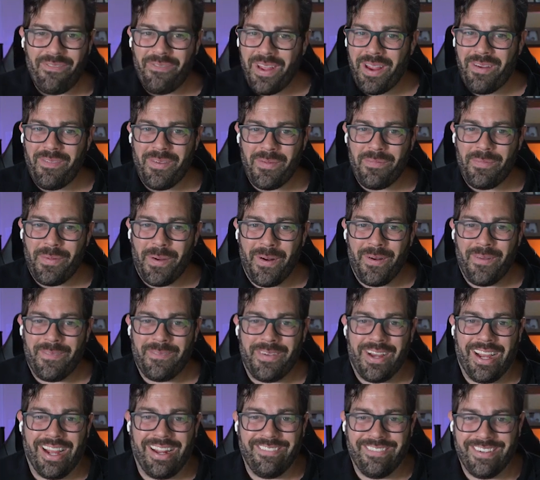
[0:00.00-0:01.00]
favorite part of
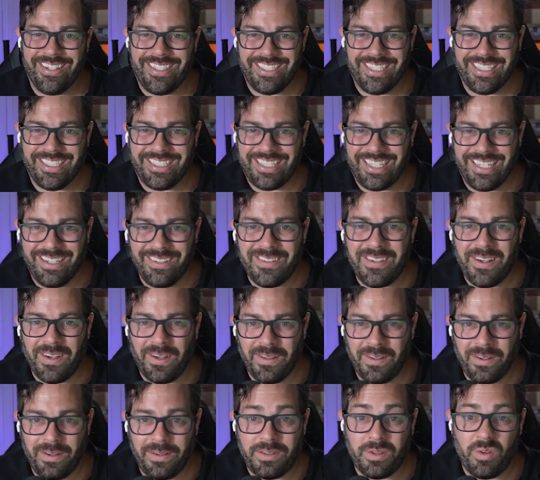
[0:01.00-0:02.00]
mine, which is here's
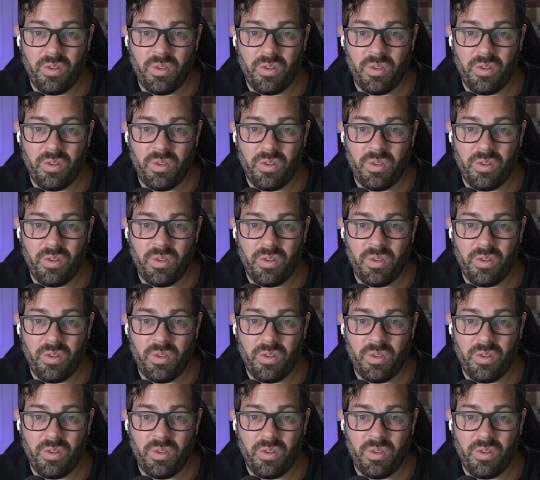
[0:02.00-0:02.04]
all those.